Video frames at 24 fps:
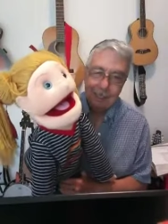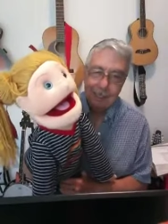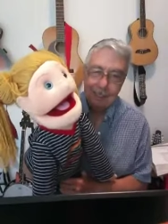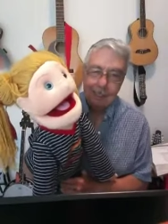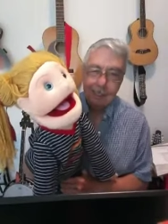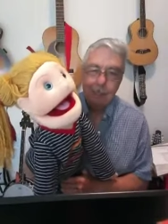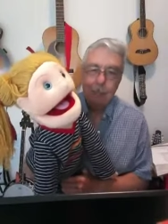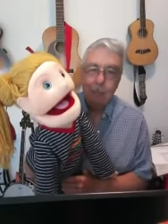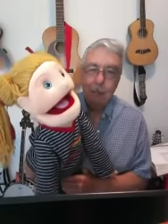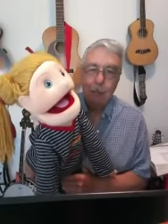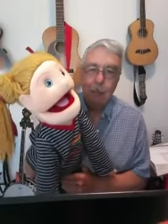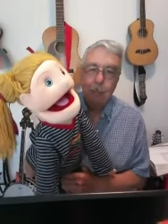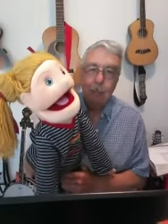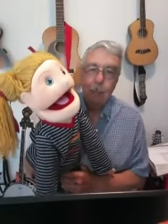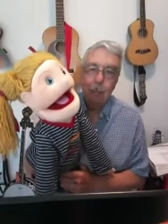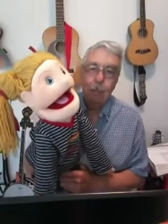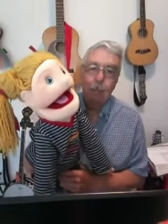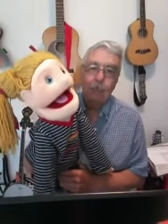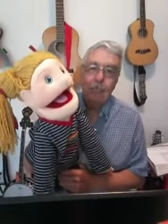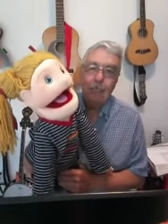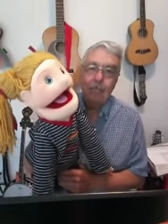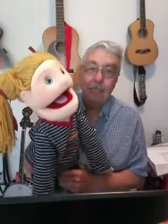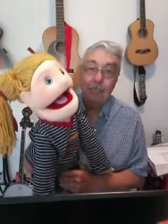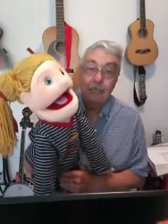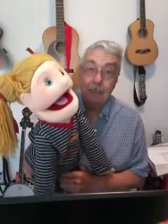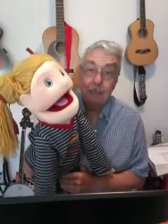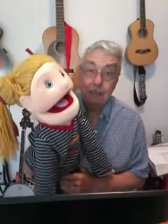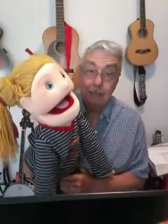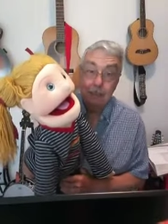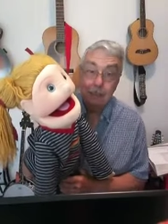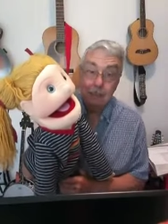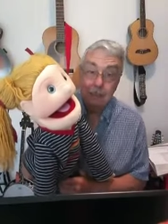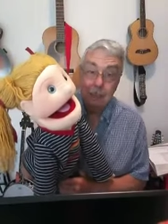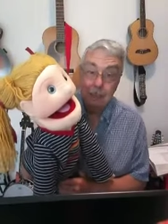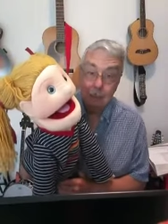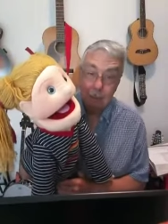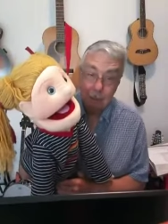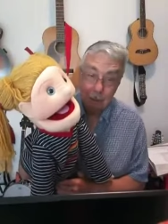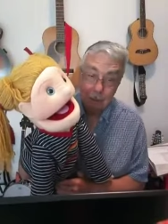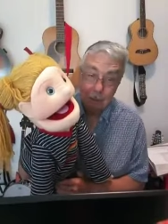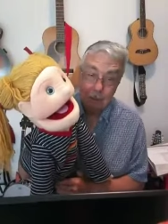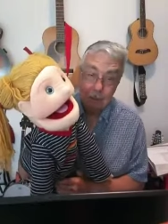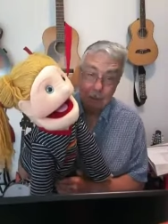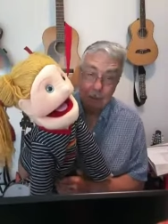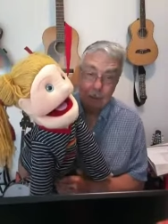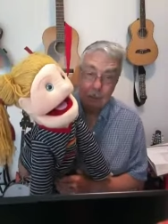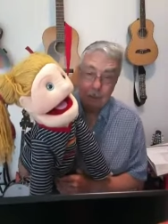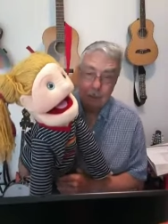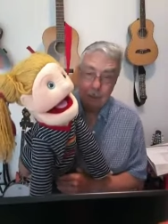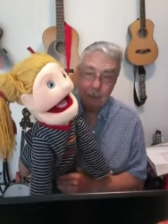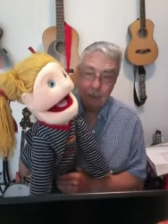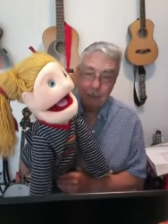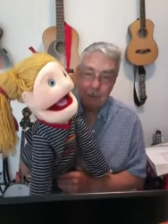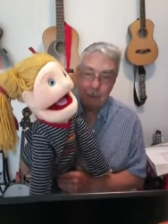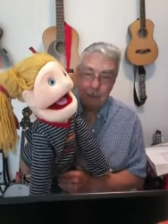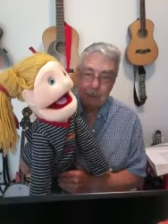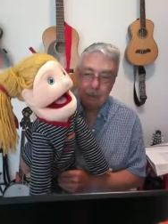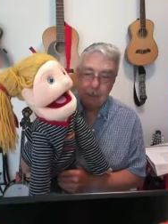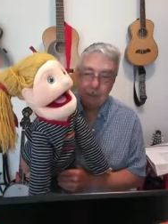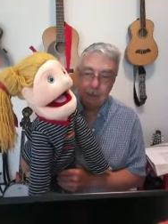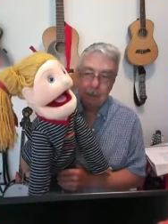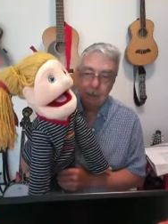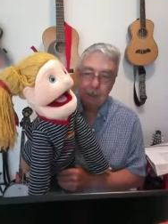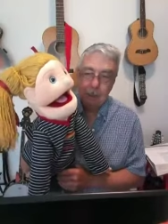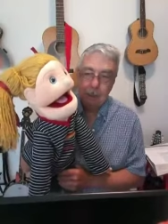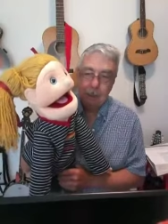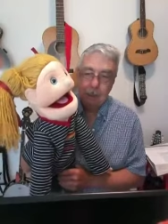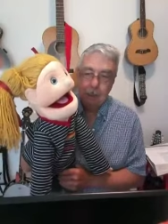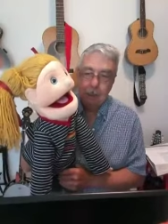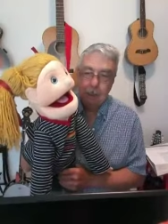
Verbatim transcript: I think we're all praying that this come to an end pretty soon,